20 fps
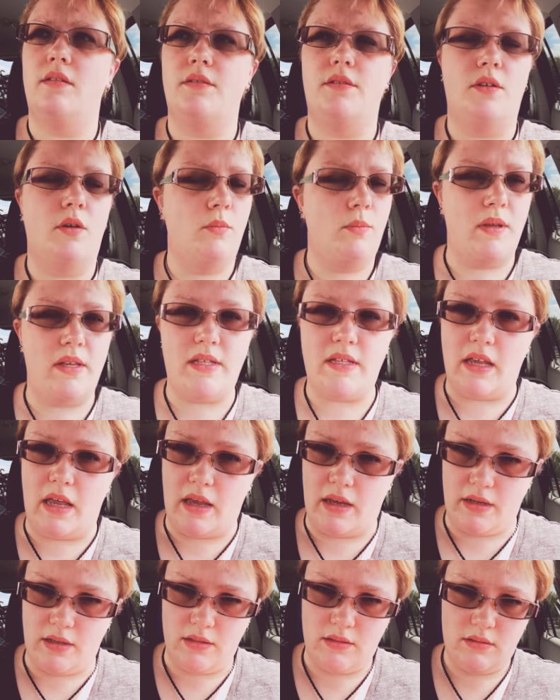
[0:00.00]
don't be
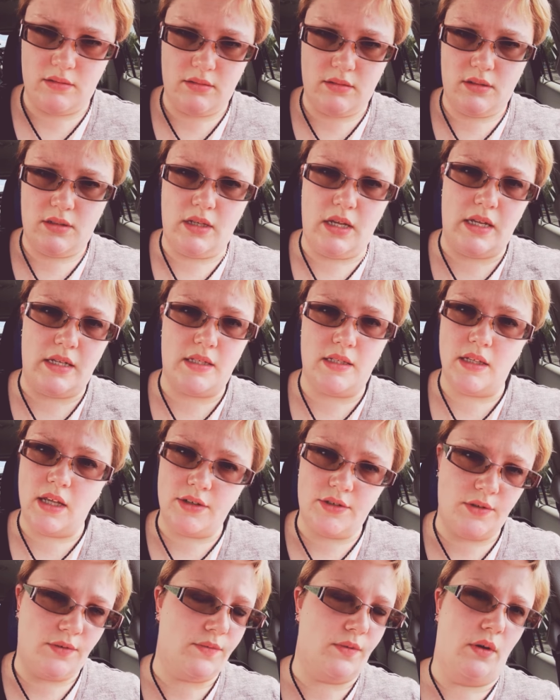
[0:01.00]
sad. It's
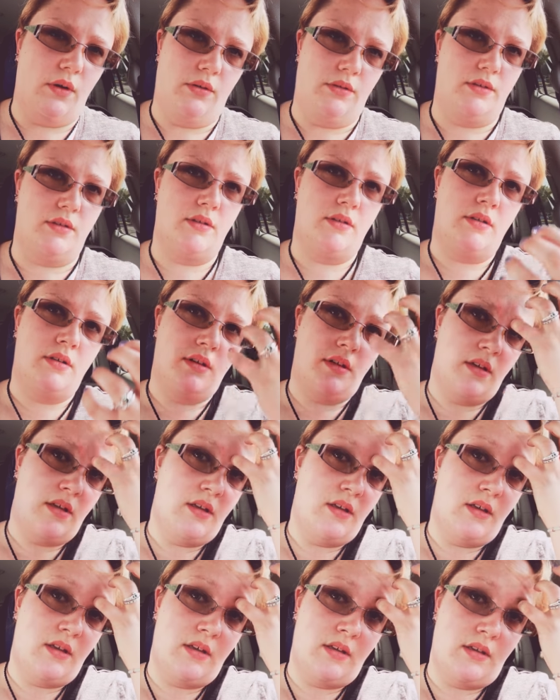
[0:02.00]
not your fault.
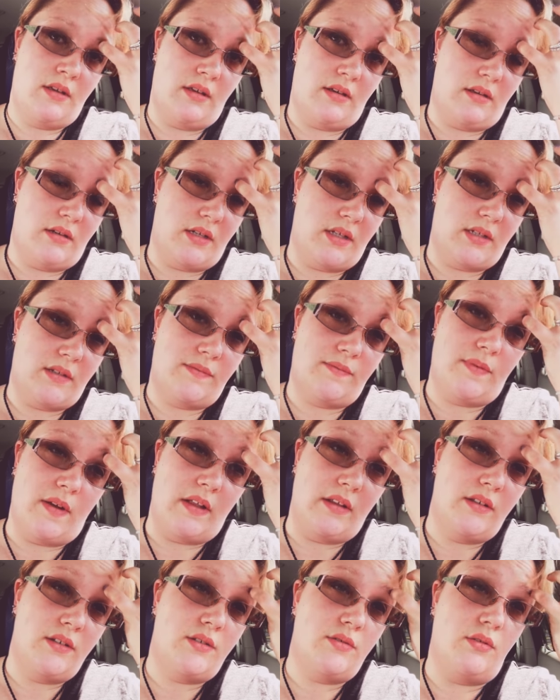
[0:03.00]
You just
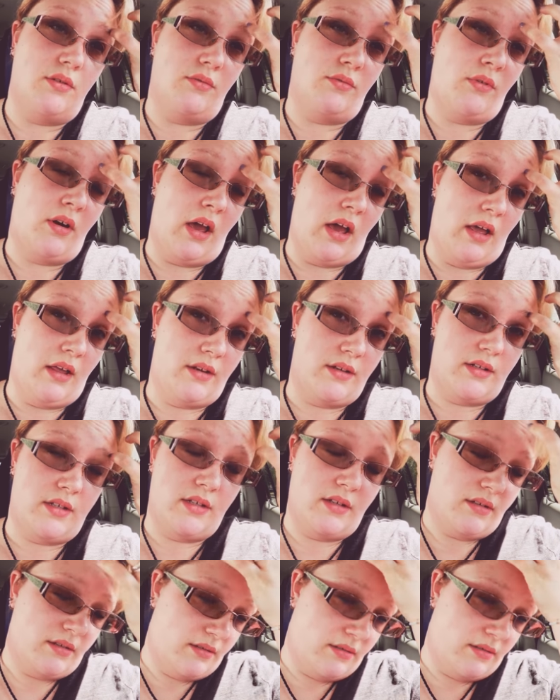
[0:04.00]
fell into a rut